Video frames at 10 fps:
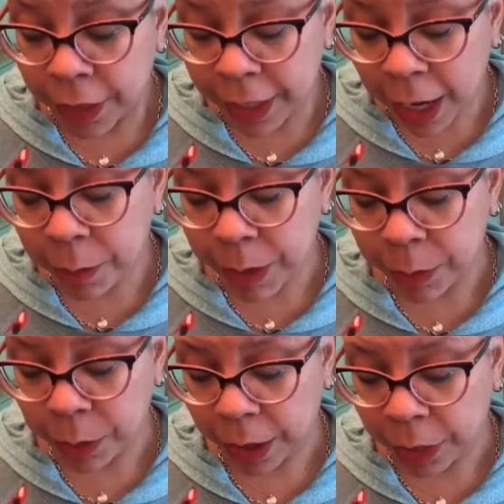The young
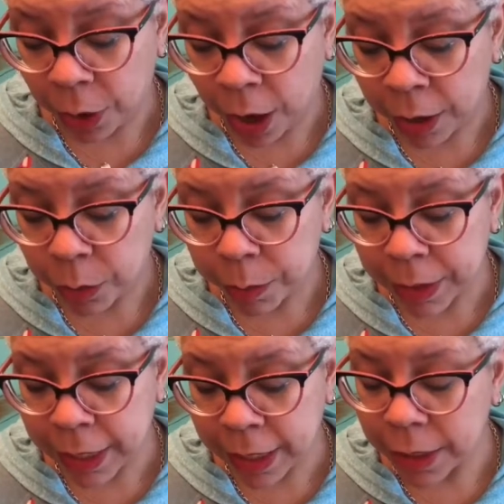people, they thought, would
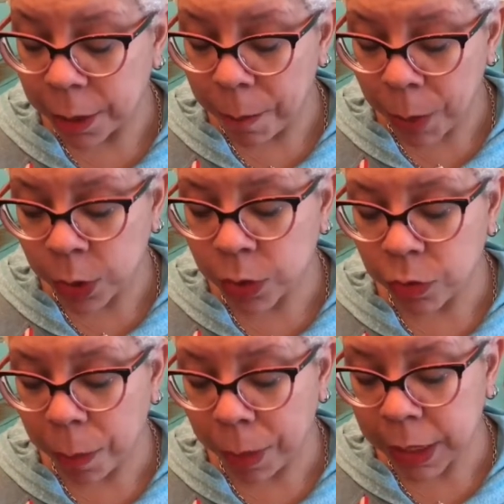possess the most
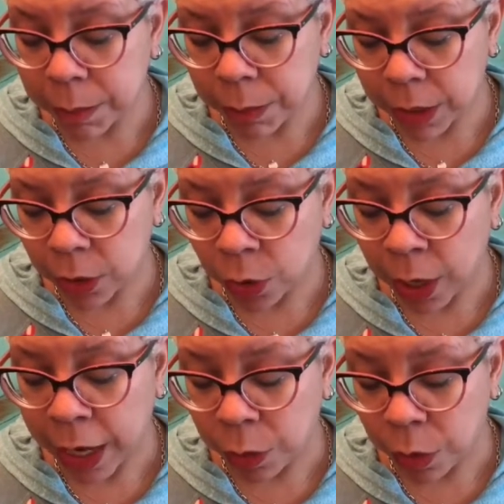robust muscle
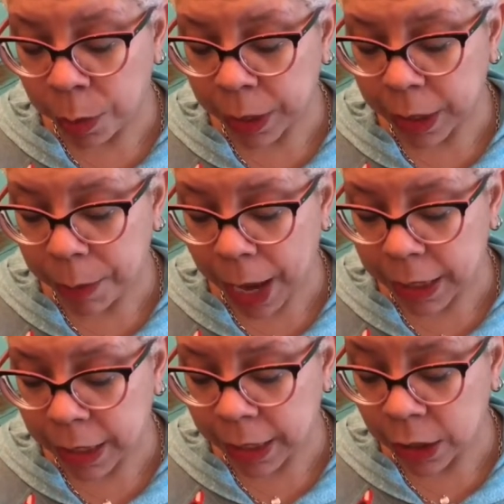and aerobic
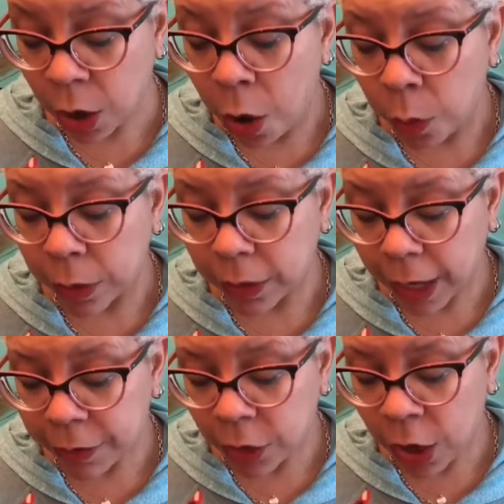capacities, with
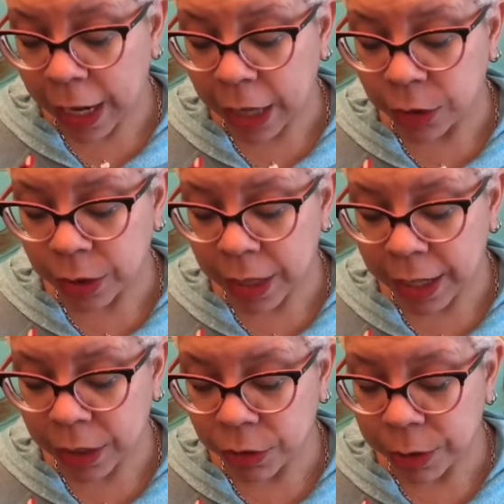lifelong
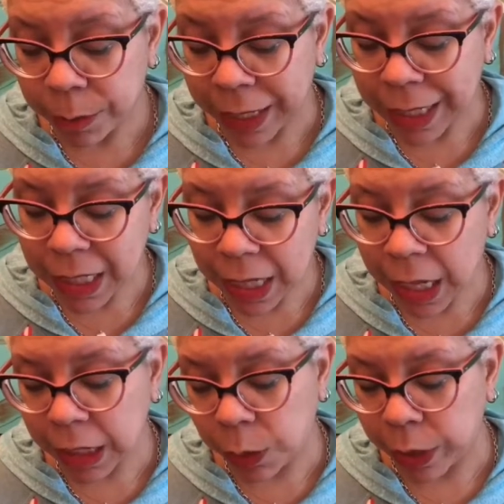exercisers being
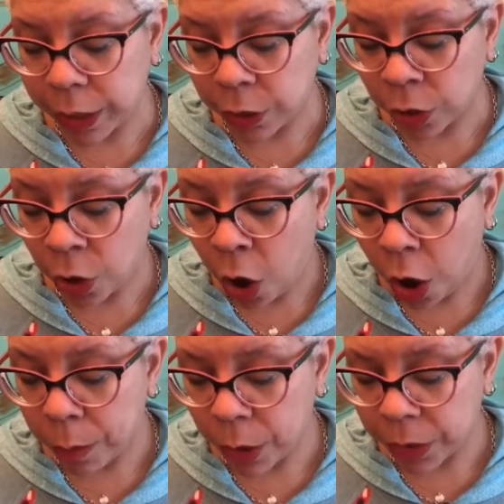slightly weaker
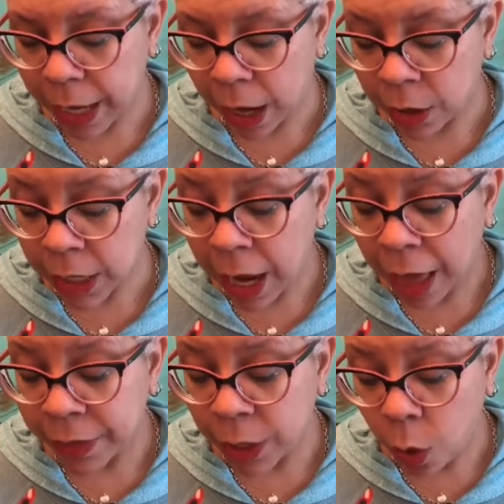on both counts,
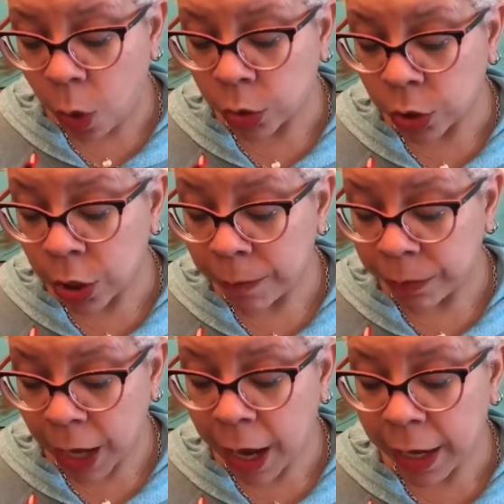and the older
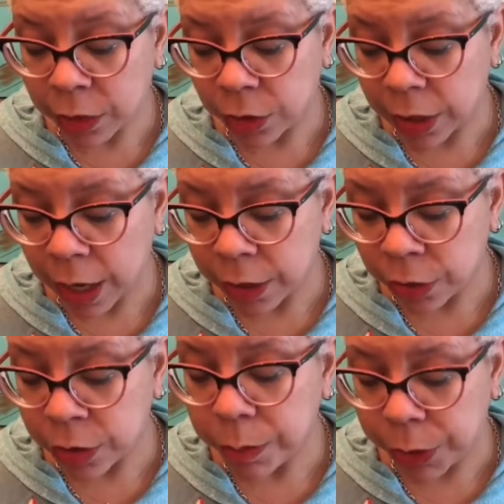
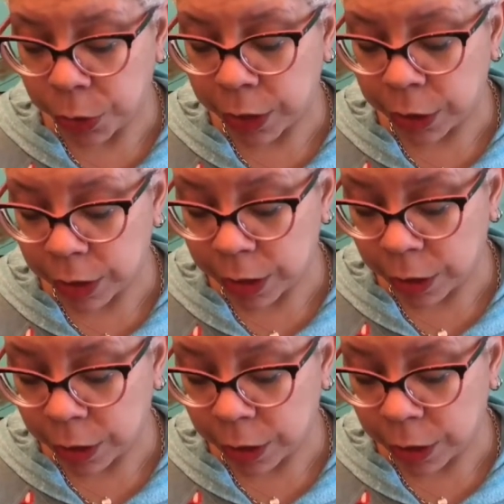non-exercisers punier